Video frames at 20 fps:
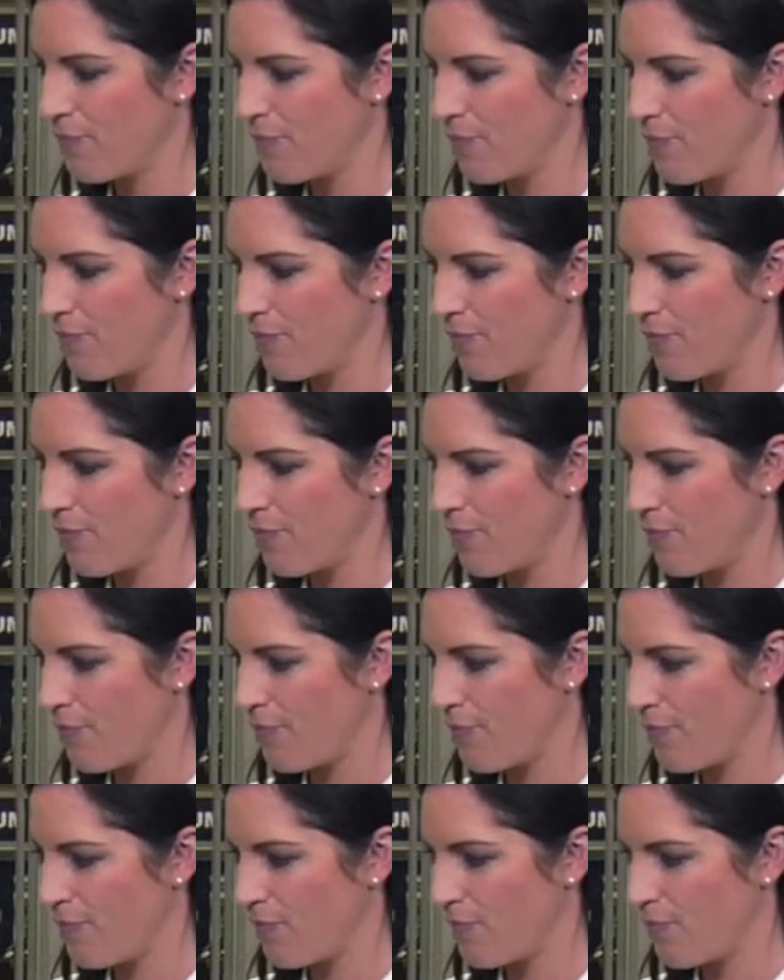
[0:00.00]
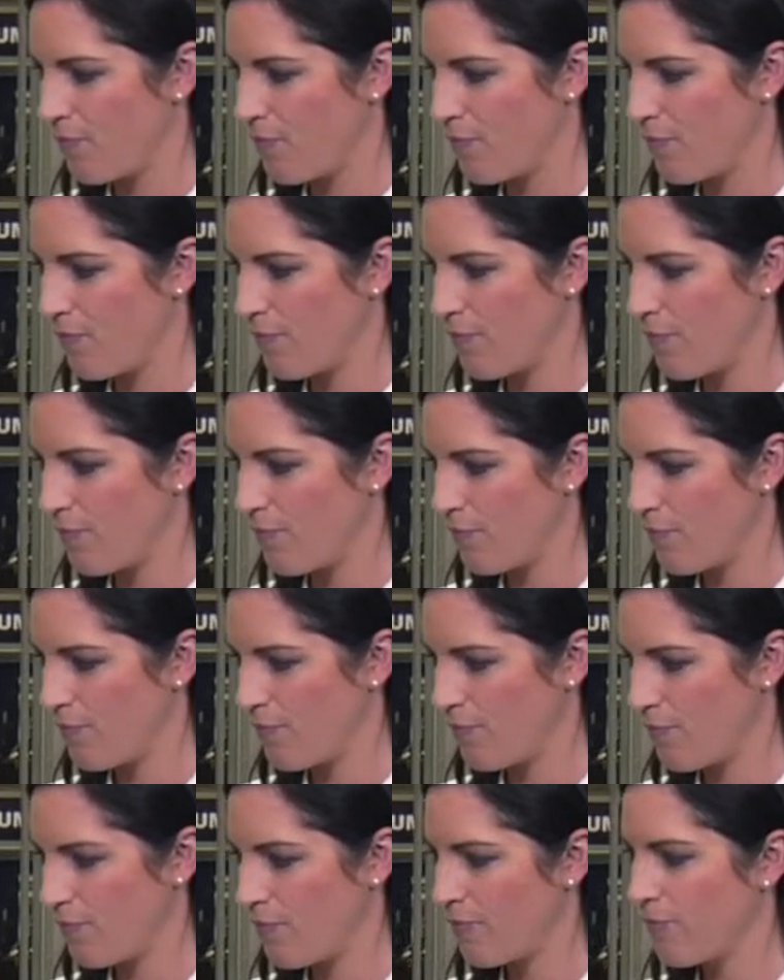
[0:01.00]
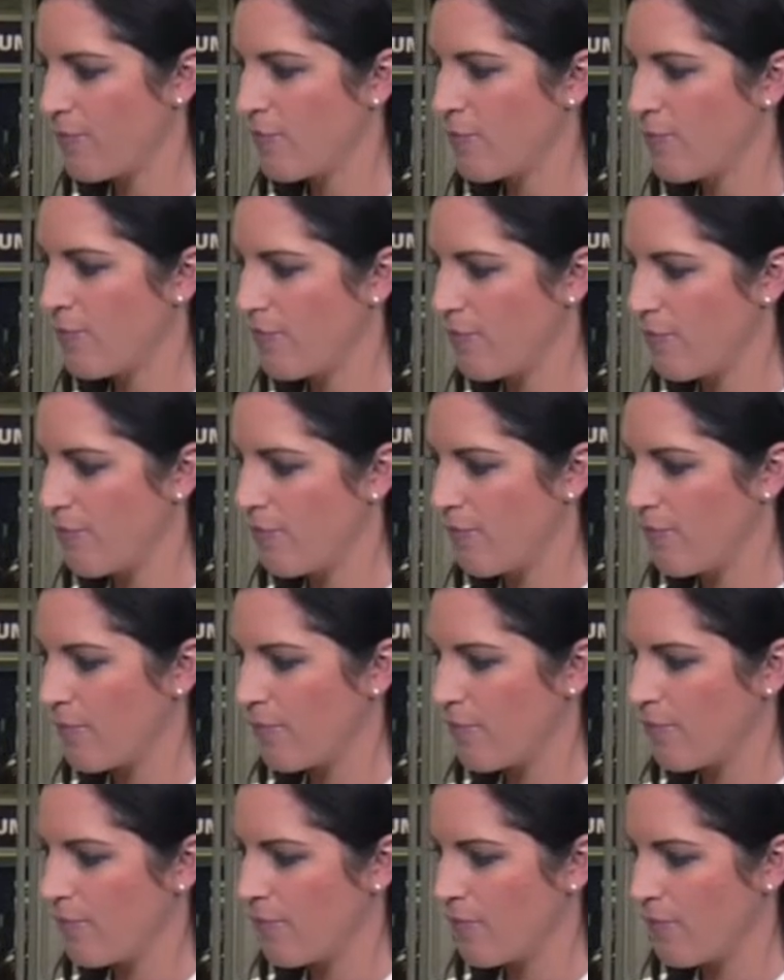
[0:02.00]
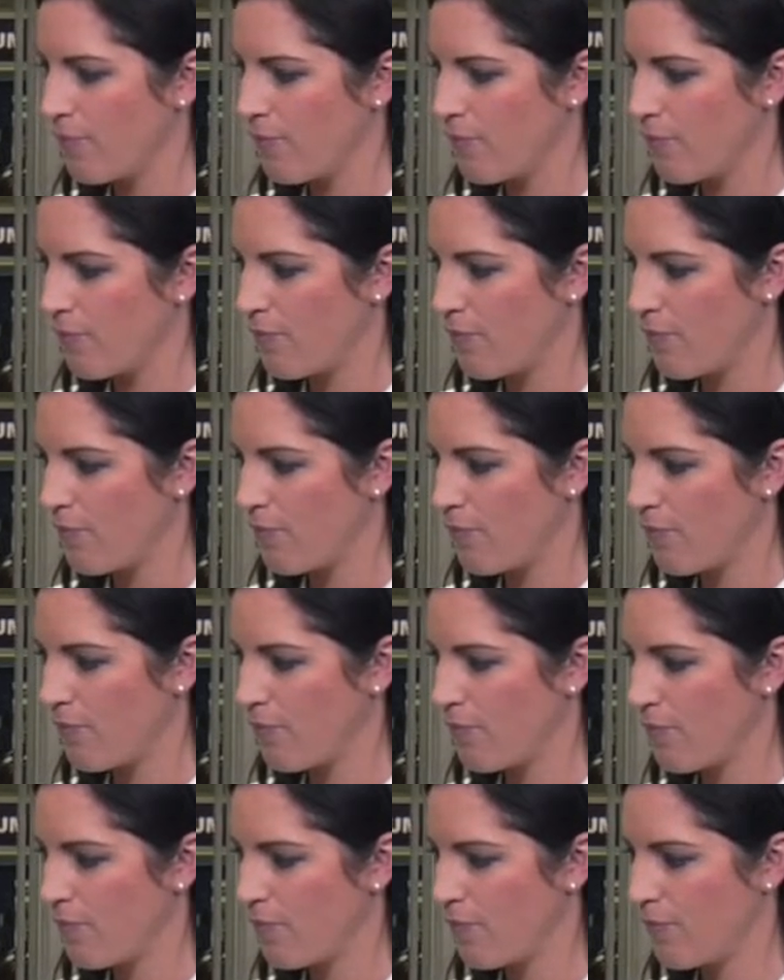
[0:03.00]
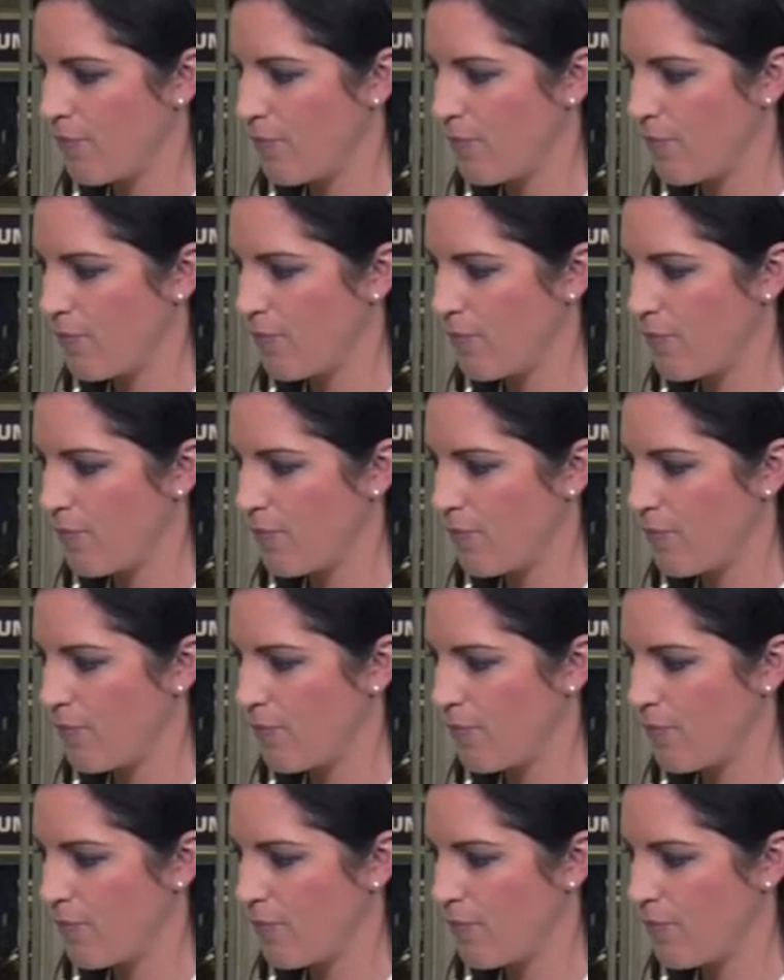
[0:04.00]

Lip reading: (not speaking)